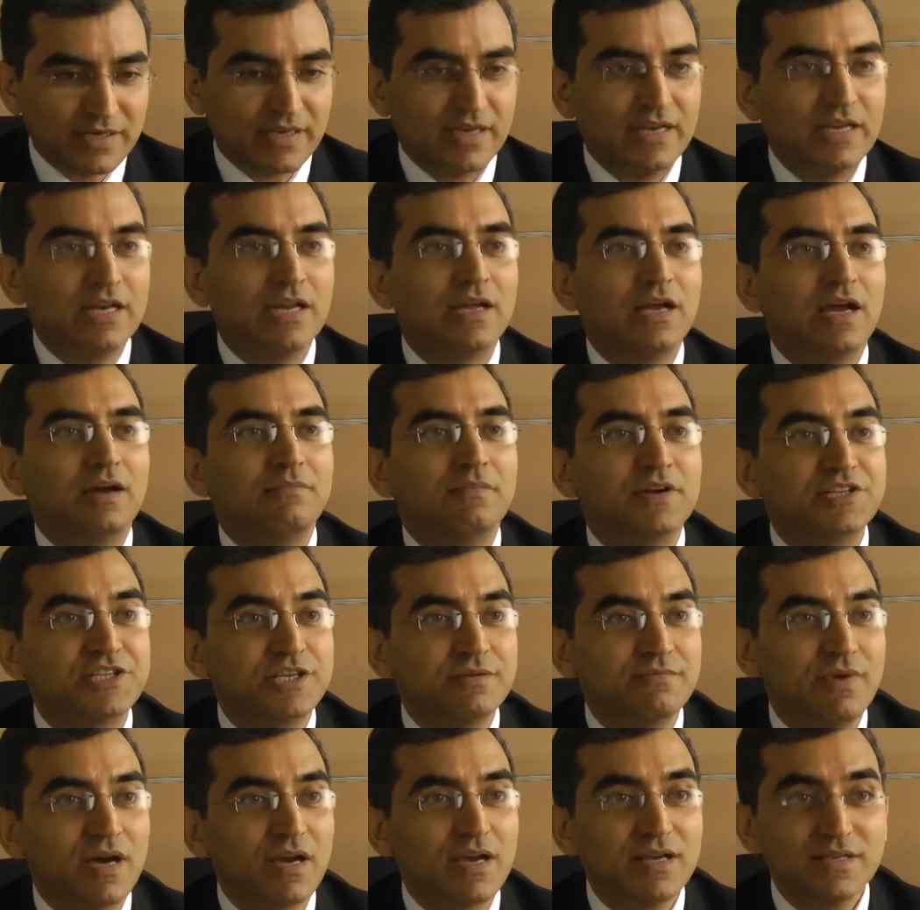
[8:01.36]
in
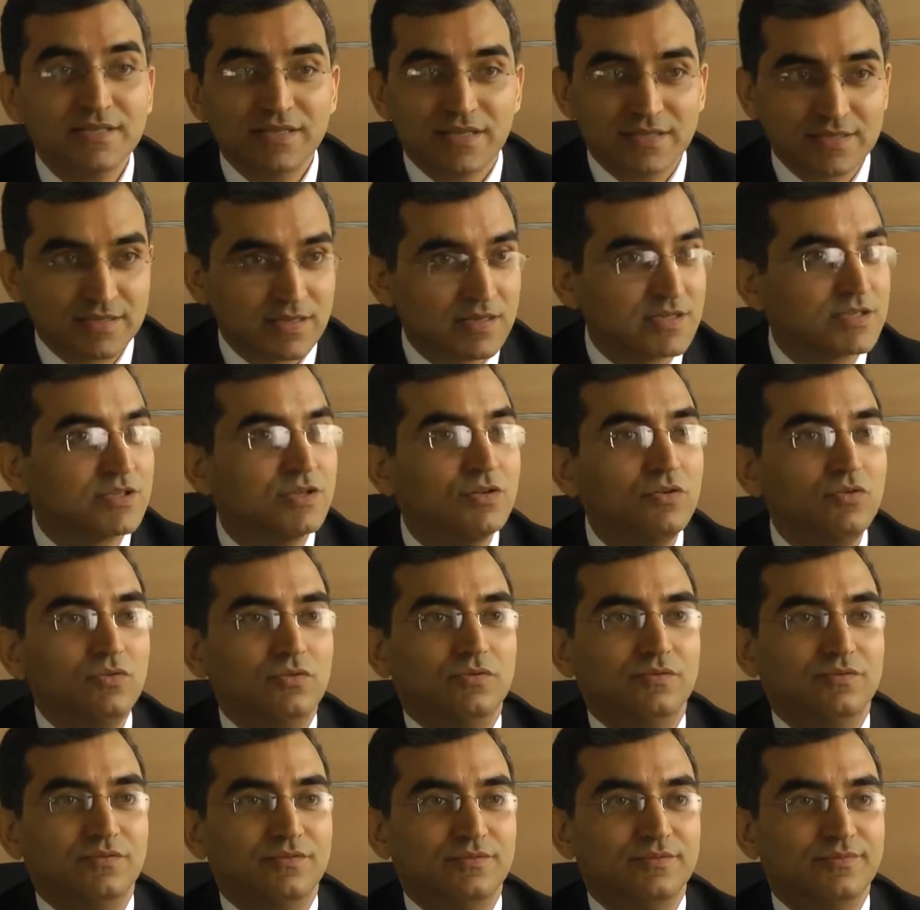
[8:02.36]
emerging markets, the answer is
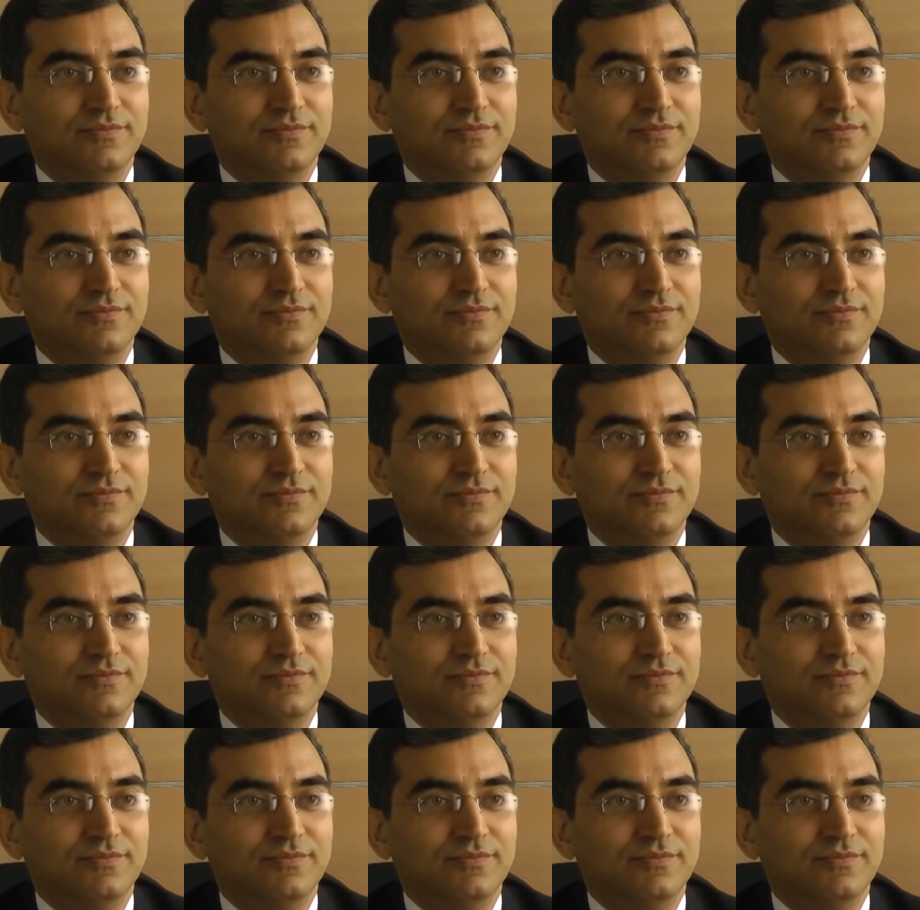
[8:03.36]
no.